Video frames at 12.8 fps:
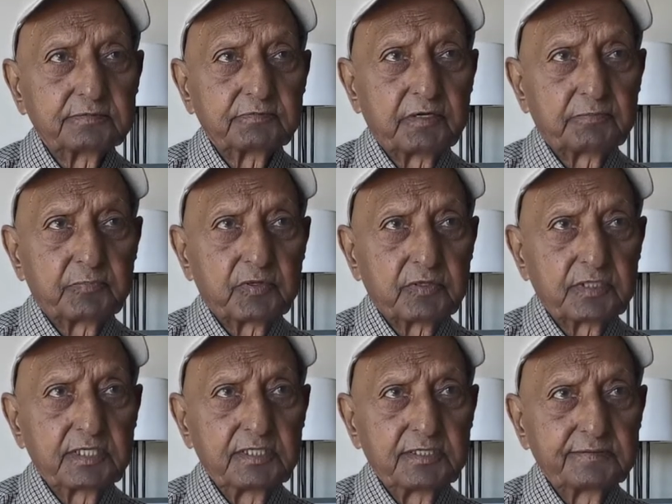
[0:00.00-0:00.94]

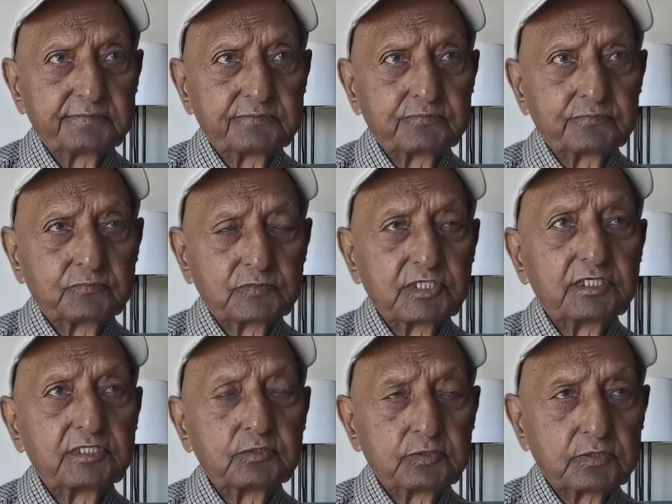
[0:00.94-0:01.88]
February
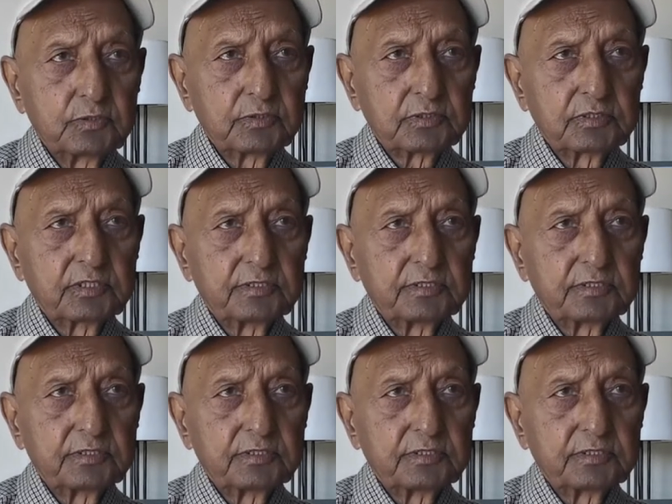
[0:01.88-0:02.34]
in New York.